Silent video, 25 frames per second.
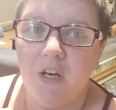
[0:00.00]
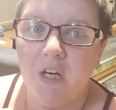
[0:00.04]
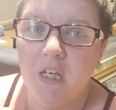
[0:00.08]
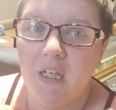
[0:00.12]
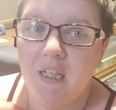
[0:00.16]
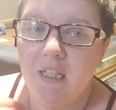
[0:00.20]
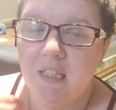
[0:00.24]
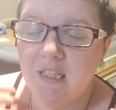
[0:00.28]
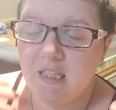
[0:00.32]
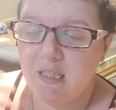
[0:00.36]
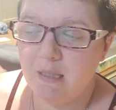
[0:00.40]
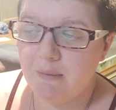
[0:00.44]

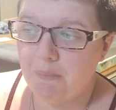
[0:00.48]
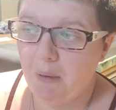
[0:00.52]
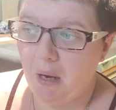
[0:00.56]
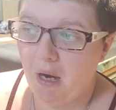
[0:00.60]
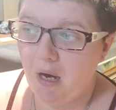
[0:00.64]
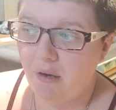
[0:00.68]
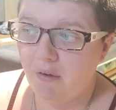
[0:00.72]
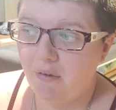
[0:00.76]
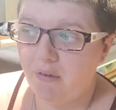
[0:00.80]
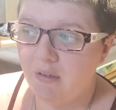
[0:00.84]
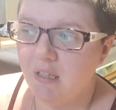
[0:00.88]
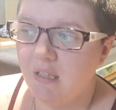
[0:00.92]
very
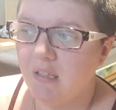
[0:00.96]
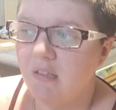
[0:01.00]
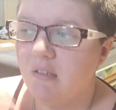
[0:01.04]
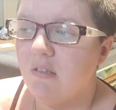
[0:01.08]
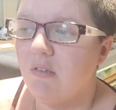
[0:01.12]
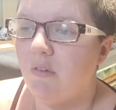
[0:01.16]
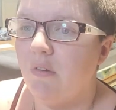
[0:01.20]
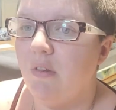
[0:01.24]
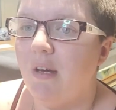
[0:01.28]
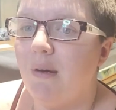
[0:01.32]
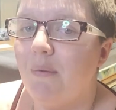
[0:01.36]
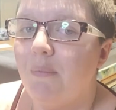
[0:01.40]
inspiring,
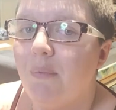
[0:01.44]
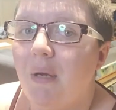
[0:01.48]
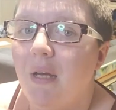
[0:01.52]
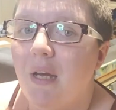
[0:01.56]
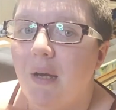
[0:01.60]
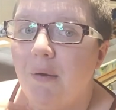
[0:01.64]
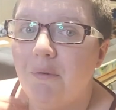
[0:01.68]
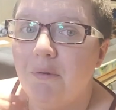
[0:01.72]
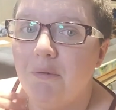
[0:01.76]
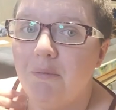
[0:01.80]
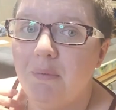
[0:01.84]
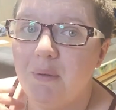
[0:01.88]
so that
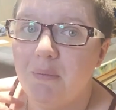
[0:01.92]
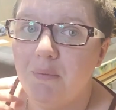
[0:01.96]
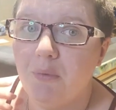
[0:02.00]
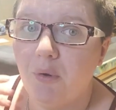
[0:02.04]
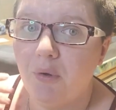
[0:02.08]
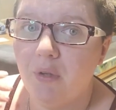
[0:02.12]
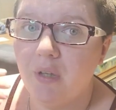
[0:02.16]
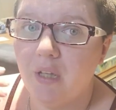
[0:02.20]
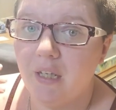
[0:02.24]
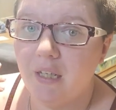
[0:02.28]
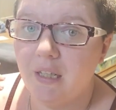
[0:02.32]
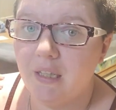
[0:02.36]
way I would be
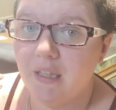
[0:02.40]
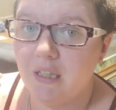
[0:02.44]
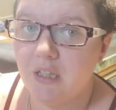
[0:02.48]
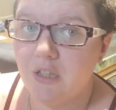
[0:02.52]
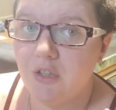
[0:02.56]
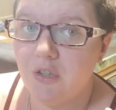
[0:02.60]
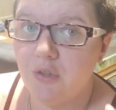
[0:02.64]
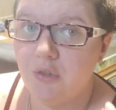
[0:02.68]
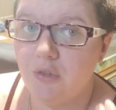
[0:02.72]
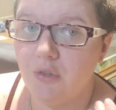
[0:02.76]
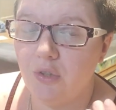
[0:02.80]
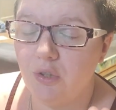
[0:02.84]
more likely
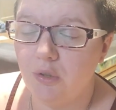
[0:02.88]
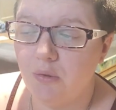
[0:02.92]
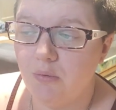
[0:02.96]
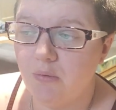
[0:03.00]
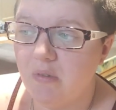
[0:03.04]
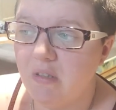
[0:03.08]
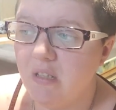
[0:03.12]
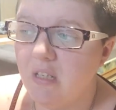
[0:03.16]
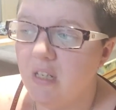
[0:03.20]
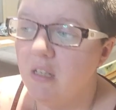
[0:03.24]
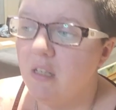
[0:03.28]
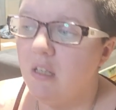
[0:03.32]
to
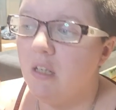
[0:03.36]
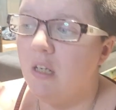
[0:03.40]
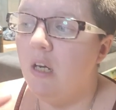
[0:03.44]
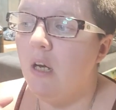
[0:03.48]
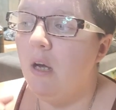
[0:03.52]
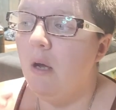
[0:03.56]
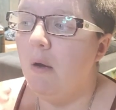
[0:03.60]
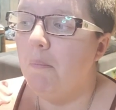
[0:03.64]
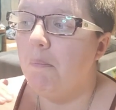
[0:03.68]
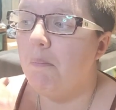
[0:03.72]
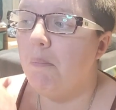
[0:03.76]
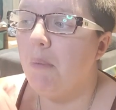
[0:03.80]
use it.
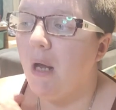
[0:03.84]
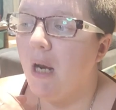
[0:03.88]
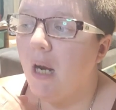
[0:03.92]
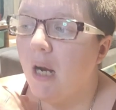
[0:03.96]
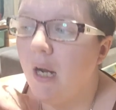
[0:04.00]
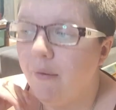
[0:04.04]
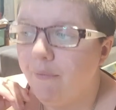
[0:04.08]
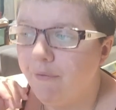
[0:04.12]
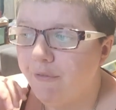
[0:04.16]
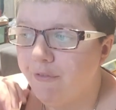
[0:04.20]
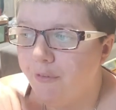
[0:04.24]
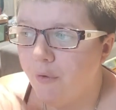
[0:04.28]
But
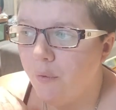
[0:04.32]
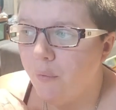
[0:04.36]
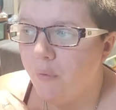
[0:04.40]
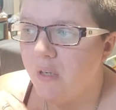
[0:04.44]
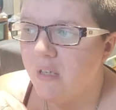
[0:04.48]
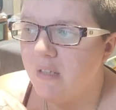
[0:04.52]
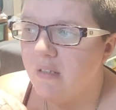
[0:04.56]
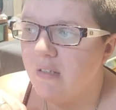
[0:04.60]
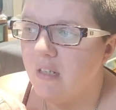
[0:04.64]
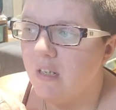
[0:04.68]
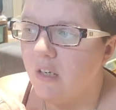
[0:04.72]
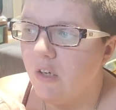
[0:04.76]
I'm
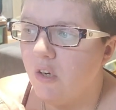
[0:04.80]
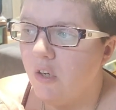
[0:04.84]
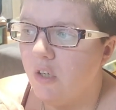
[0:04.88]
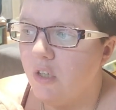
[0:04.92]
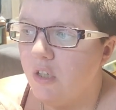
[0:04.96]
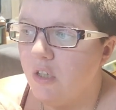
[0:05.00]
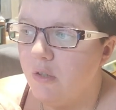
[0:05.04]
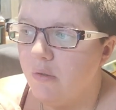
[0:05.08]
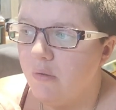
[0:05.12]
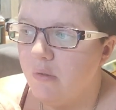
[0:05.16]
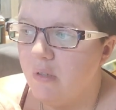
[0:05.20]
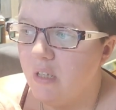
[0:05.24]
focusing
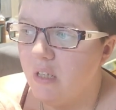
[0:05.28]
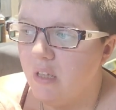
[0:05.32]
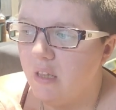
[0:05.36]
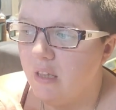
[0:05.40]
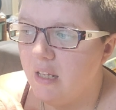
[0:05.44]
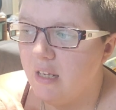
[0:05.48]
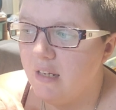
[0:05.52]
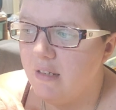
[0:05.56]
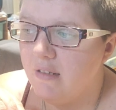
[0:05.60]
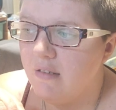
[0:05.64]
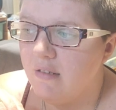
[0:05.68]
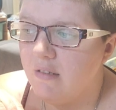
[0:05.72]
on
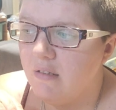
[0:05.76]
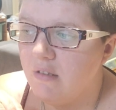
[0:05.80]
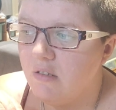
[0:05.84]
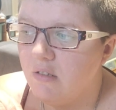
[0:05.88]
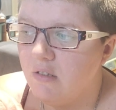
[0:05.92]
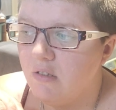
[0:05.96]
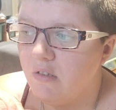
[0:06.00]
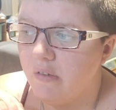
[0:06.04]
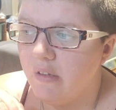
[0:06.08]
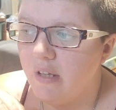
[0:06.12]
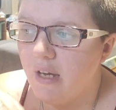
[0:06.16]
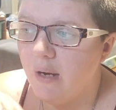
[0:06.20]
using this
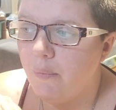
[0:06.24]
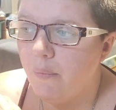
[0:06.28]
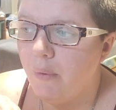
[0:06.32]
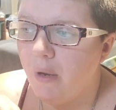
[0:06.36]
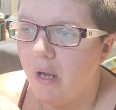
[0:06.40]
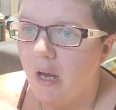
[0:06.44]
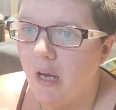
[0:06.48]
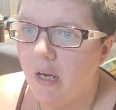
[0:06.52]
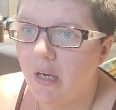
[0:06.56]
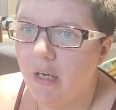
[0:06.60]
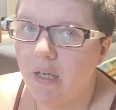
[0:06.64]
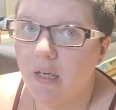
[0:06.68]
so that
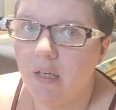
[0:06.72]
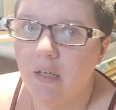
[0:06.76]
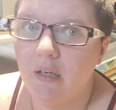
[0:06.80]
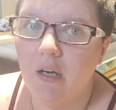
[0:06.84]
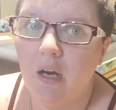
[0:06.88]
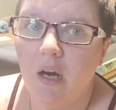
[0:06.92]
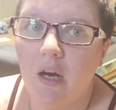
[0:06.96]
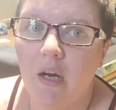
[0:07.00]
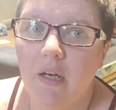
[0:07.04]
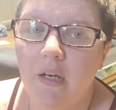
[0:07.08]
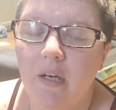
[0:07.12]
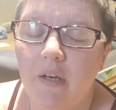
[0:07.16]
way I can
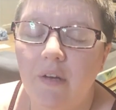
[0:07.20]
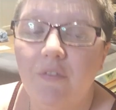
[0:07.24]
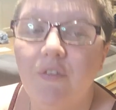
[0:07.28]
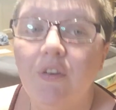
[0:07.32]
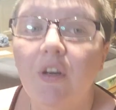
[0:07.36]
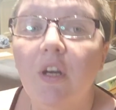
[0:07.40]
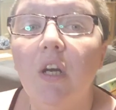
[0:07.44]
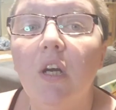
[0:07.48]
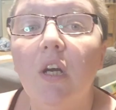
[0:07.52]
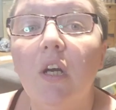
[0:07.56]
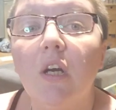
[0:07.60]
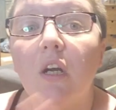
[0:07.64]
kind of
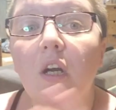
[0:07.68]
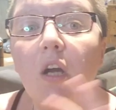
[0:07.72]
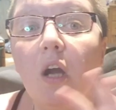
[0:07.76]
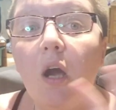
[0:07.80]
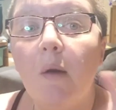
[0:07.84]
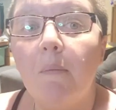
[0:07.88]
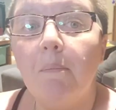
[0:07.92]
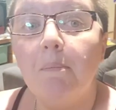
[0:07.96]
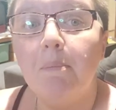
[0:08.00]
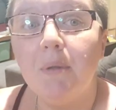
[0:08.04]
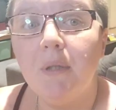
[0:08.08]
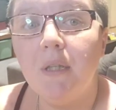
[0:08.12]

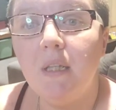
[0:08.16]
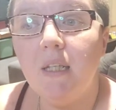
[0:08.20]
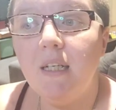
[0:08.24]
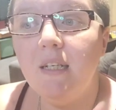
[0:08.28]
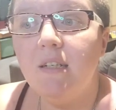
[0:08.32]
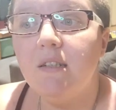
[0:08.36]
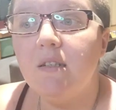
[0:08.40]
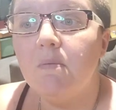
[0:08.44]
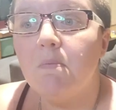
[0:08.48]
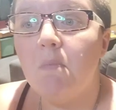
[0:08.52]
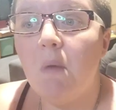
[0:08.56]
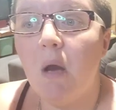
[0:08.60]

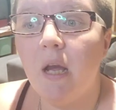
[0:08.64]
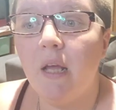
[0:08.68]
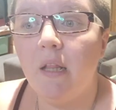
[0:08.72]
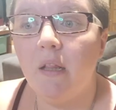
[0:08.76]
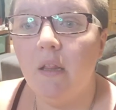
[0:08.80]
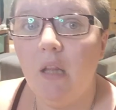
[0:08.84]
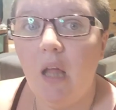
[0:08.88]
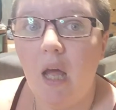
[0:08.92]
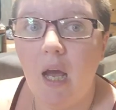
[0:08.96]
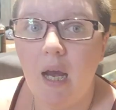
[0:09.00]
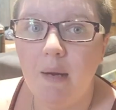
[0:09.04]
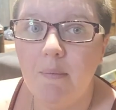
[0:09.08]
complete my
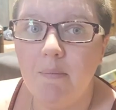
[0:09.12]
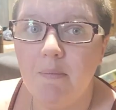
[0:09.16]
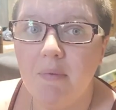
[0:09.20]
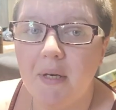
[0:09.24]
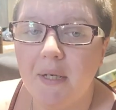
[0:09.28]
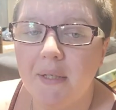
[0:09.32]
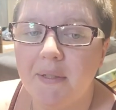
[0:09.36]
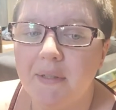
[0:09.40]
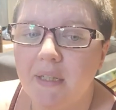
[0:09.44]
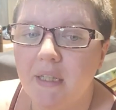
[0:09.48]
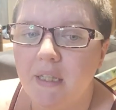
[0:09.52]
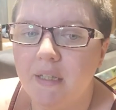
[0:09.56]

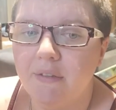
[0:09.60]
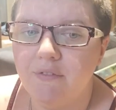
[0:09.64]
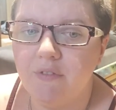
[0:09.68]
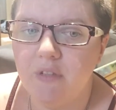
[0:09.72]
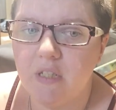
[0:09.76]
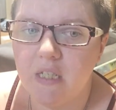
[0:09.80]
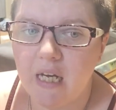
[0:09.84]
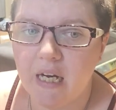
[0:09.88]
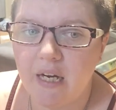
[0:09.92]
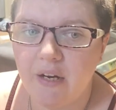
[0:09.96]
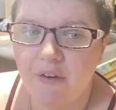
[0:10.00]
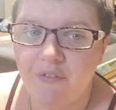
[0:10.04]
library
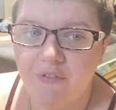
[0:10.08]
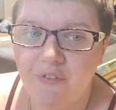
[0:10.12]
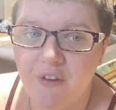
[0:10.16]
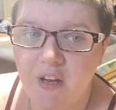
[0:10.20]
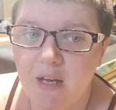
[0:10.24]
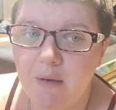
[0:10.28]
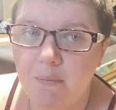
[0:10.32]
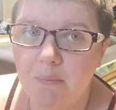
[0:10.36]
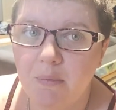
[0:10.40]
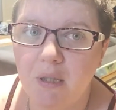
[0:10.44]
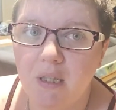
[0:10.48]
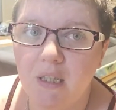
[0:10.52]
of deck
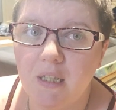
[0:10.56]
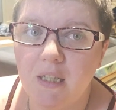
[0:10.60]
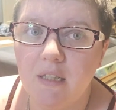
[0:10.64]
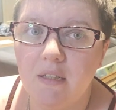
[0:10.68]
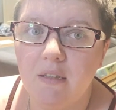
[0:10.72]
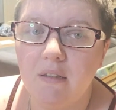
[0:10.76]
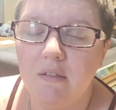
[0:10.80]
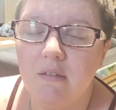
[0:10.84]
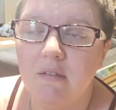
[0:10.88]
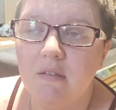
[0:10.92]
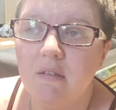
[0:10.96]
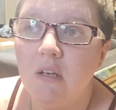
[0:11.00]

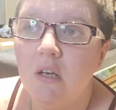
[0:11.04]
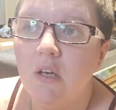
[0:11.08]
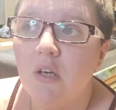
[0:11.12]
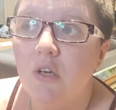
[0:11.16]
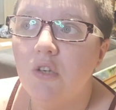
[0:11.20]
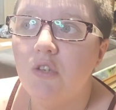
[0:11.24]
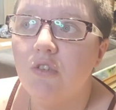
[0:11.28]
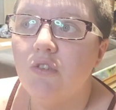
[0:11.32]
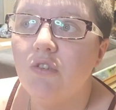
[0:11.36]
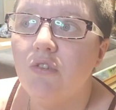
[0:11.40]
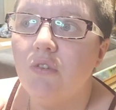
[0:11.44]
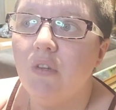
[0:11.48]
families,
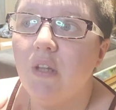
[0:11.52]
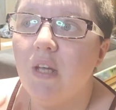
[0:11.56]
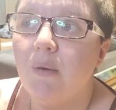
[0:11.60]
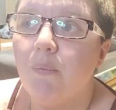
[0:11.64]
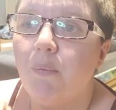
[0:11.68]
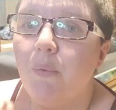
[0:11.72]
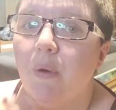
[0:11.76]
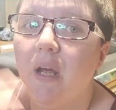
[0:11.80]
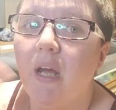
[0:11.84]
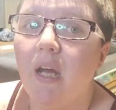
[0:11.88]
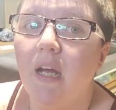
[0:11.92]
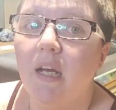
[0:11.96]
so
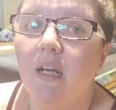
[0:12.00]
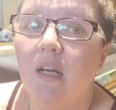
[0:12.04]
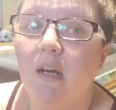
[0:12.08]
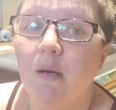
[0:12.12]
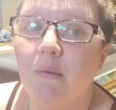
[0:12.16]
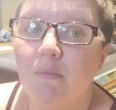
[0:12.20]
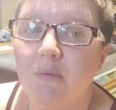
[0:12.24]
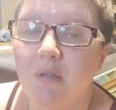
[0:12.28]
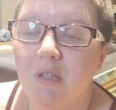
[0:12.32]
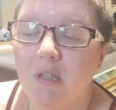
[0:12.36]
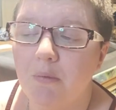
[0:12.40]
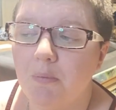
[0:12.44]
that way I
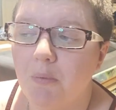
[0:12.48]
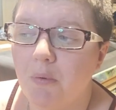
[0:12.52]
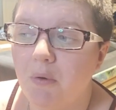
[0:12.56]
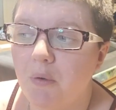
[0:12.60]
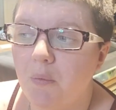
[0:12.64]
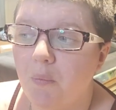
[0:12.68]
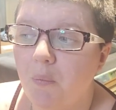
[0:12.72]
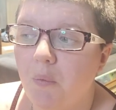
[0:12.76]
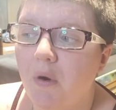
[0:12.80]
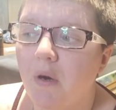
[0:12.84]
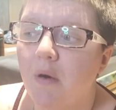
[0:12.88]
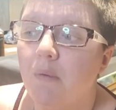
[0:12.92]
come to the
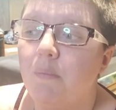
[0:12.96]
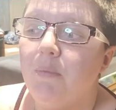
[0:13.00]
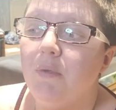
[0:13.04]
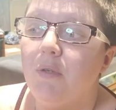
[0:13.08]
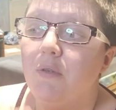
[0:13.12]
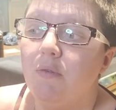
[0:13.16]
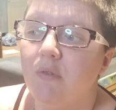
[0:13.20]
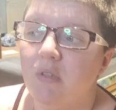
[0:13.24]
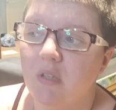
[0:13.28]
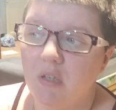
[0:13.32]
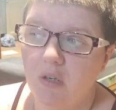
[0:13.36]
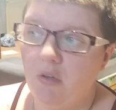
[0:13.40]
point where I'm
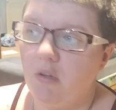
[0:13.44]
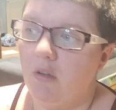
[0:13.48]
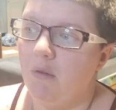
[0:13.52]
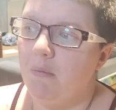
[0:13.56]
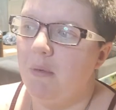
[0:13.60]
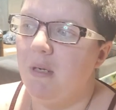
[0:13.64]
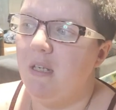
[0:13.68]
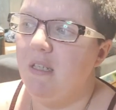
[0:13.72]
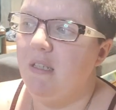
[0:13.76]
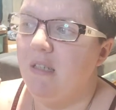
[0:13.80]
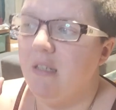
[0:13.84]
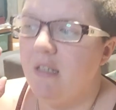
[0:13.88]
using all
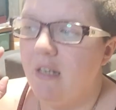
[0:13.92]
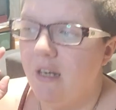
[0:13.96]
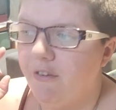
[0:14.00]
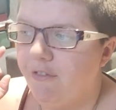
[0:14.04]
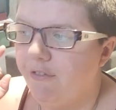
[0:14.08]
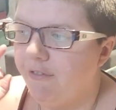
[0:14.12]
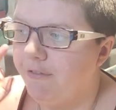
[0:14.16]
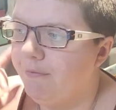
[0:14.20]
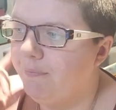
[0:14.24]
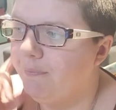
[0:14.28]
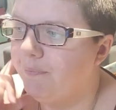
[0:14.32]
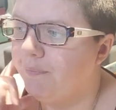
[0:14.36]
of my
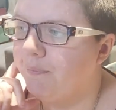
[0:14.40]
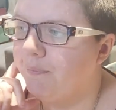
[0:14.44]
stuff.